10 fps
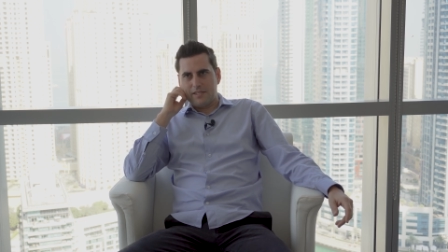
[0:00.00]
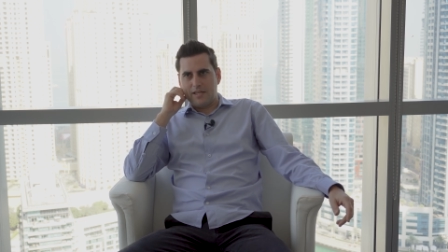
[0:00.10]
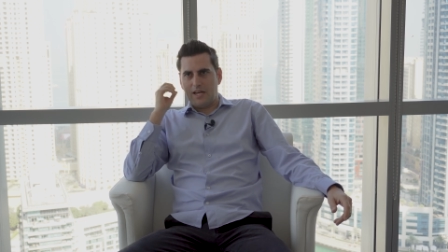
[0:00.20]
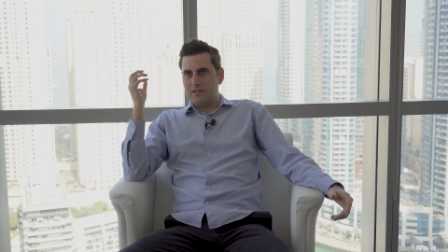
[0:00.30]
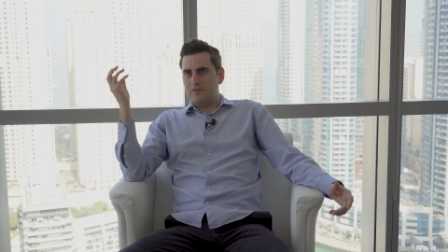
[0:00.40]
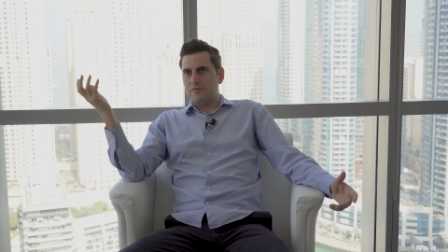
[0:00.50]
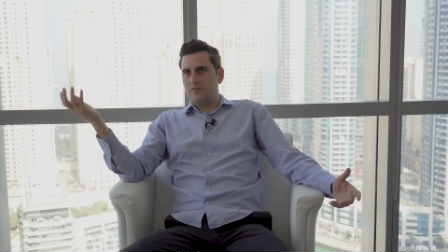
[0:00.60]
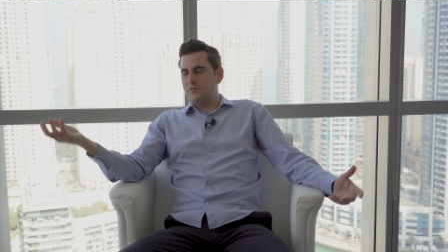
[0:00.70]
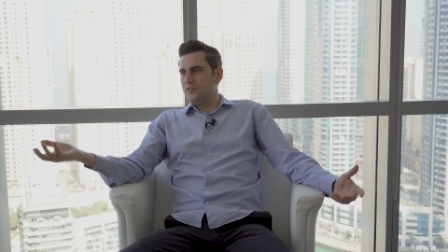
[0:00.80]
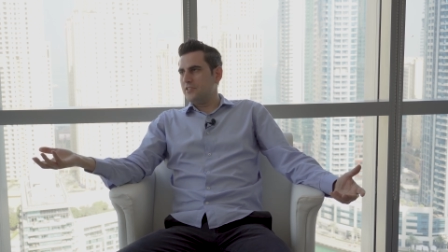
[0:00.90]
yeah you,
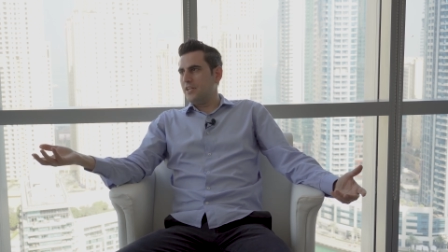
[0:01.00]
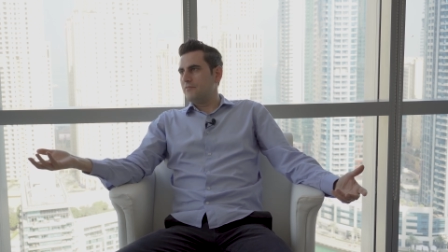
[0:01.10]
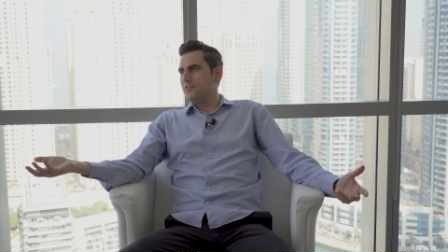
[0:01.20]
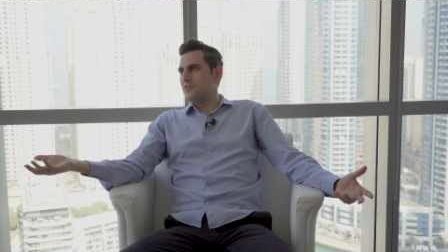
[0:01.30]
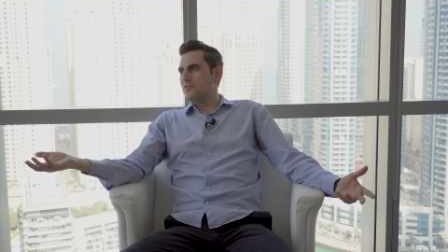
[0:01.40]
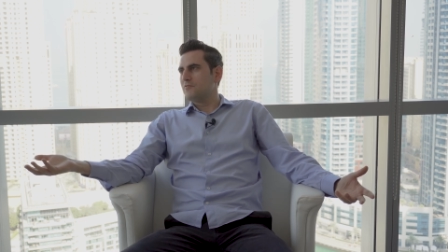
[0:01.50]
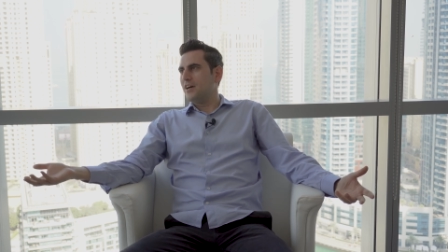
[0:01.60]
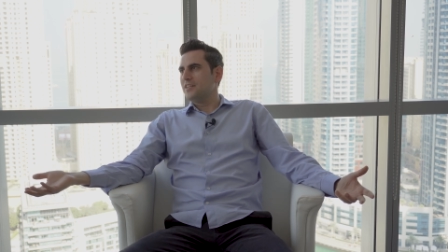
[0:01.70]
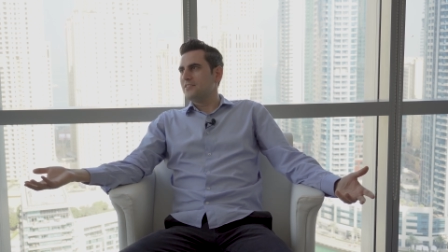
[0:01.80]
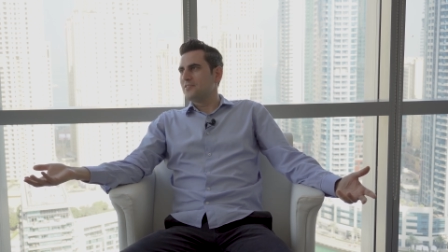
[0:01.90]
you just never know
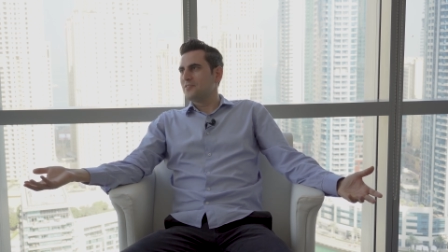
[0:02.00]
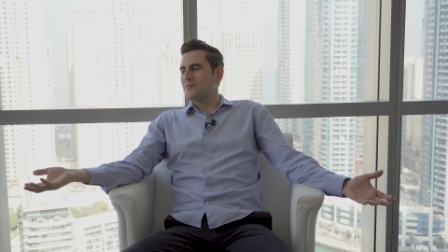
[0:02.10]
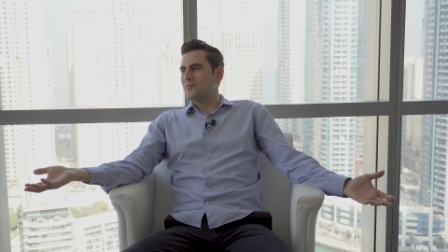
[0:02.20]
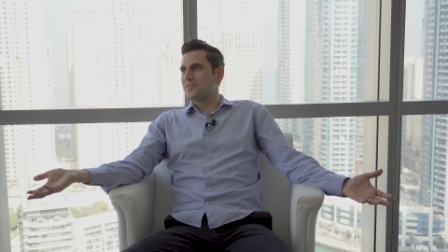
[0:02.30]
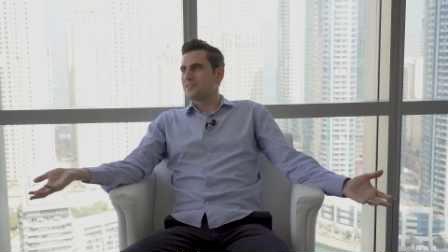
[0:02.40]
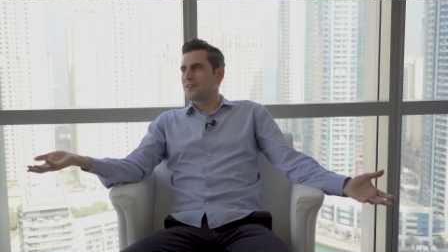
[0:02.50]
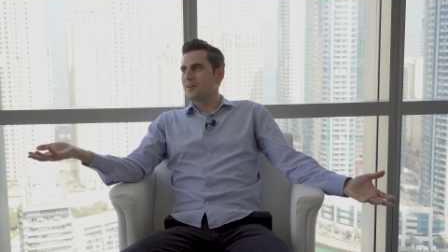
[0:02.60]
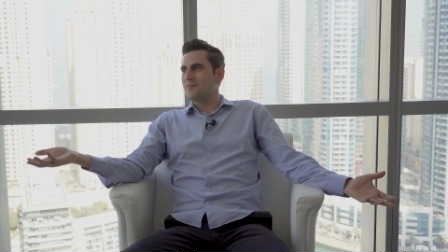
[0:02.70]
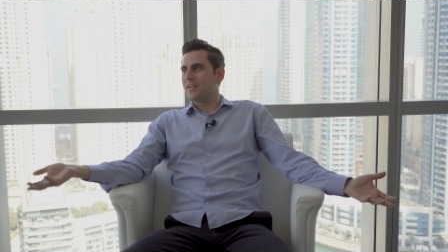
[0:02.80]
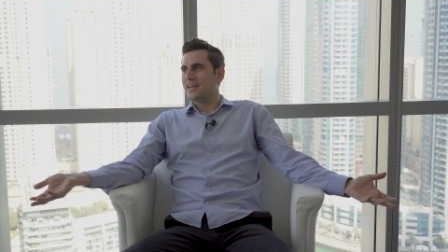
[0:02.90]
right What's
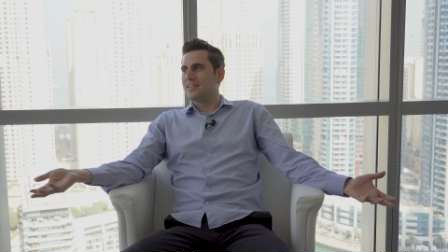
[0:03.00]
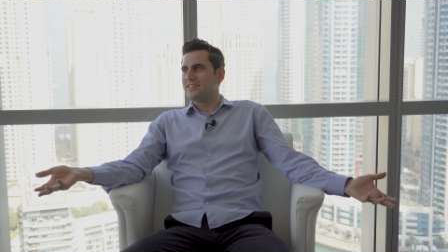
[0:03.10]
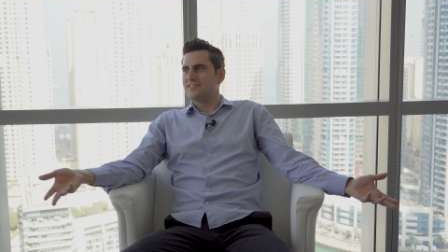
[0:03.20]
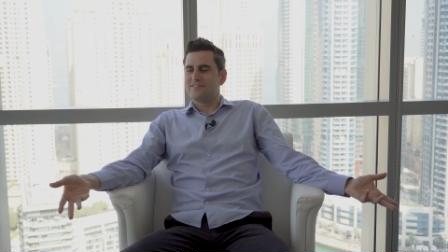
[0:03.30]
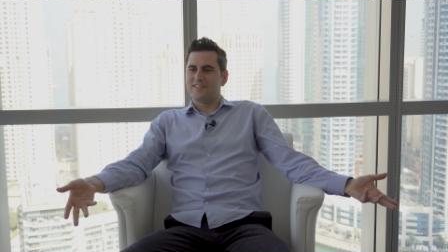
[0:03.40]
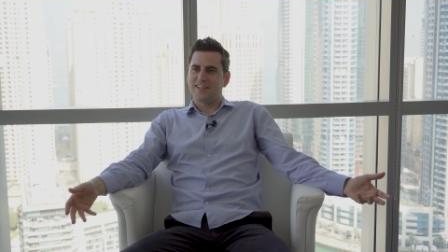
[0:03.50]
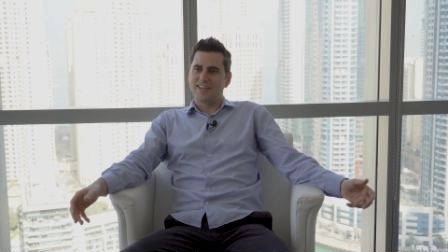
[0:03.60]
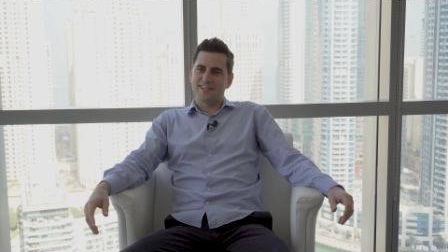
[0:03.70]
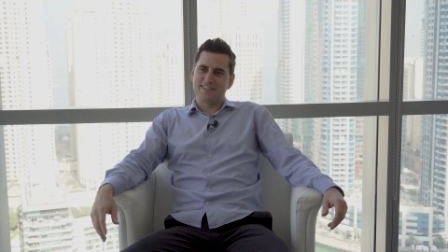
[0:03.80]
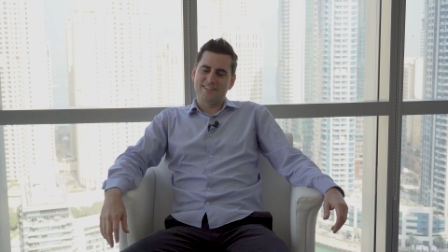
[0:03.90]
Absolutely. coming and
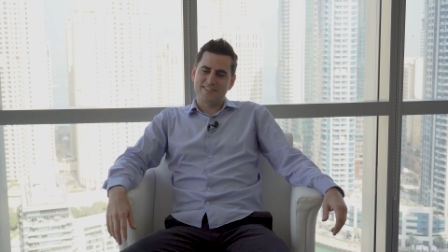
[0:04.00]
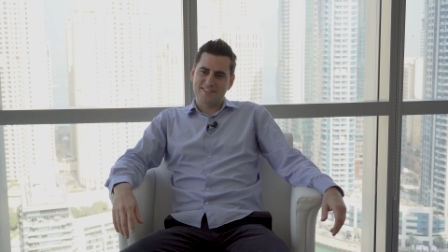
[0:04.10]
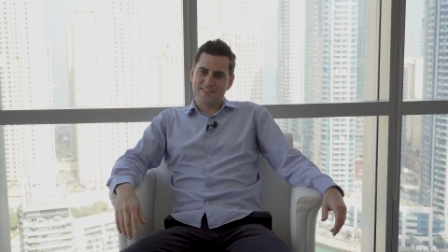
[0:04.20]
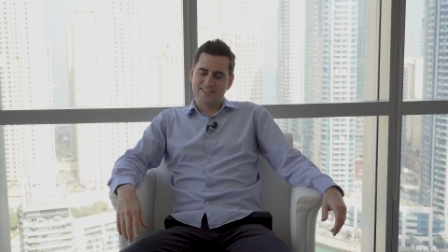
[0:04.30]
and